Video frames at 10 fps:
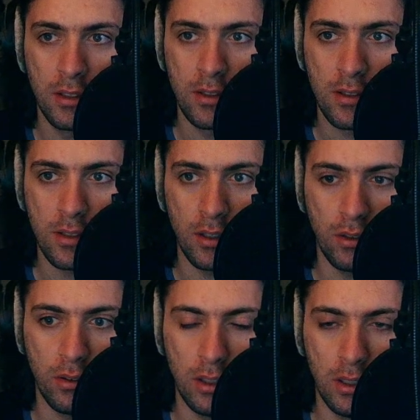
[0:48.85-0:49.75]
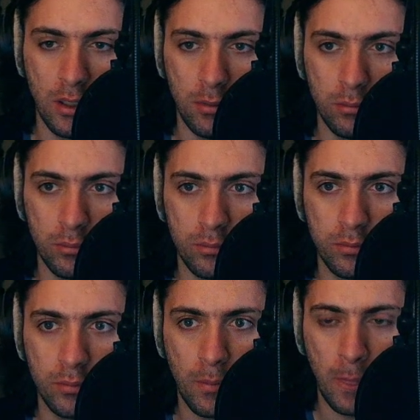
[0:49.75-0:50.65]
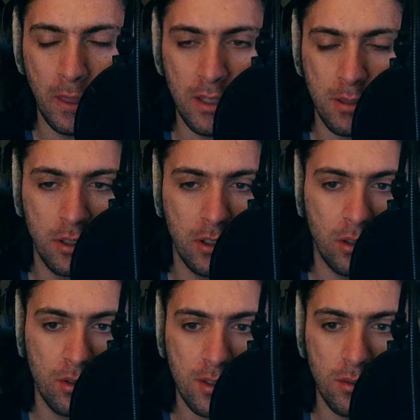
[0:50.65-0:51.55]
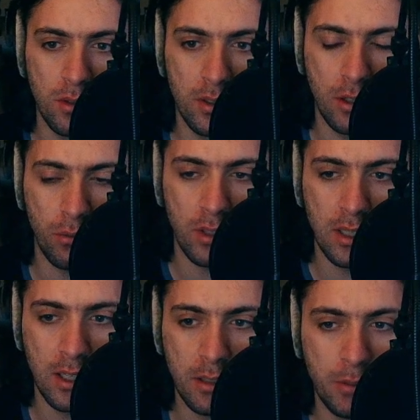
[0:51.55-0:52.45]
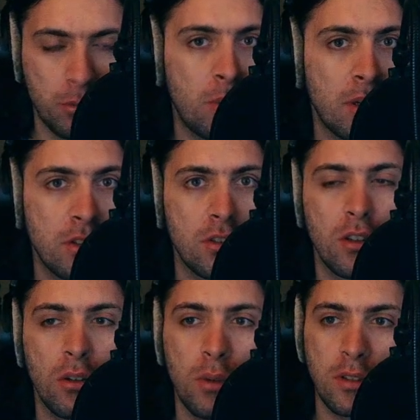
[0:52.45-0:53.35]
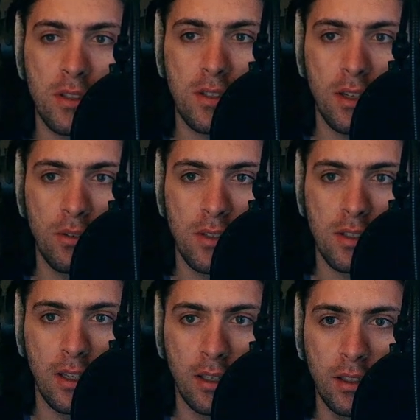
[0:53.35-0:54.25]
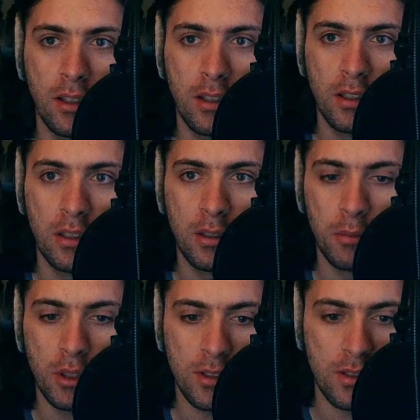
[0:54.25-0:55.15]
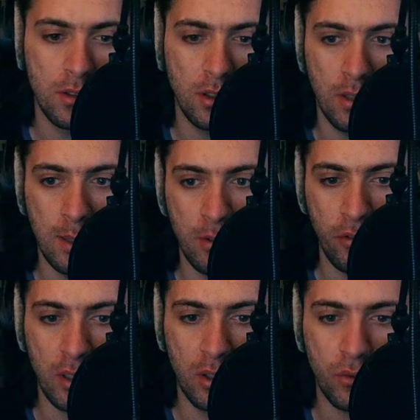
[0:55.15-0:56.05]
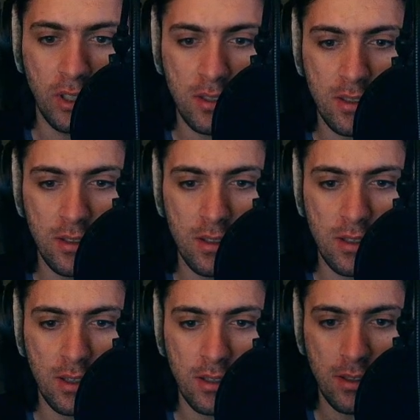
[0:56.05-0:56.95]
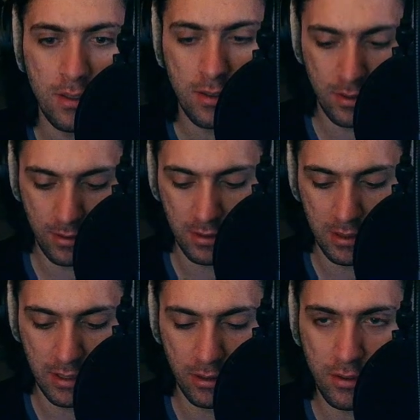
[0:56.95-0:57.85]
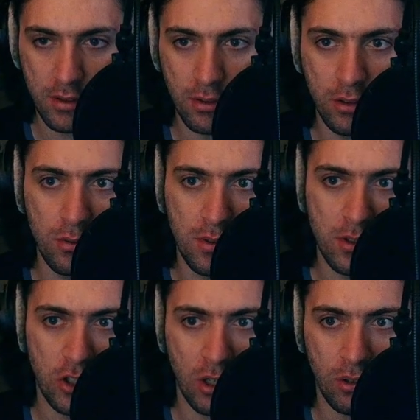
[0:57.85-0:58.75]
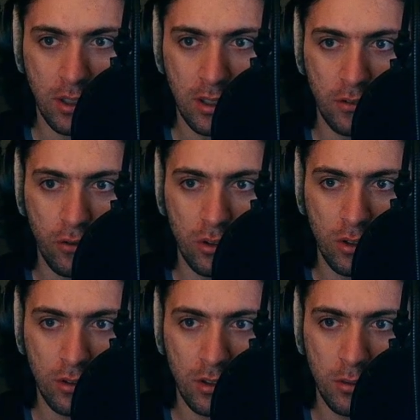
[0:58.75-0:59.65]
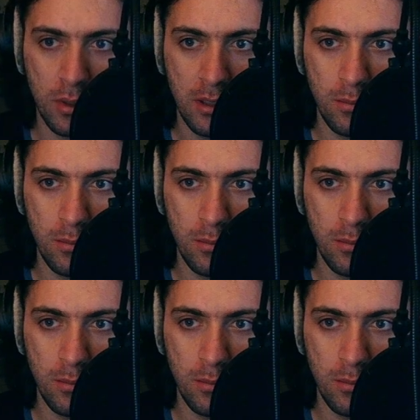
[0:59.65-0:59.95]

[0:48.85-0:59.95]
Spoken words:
So it's a bit old school in that regard, but we want to know what the sound is like, because you know I'm a fan of kick synthesizers. I also use Chowkick, if you don't know me.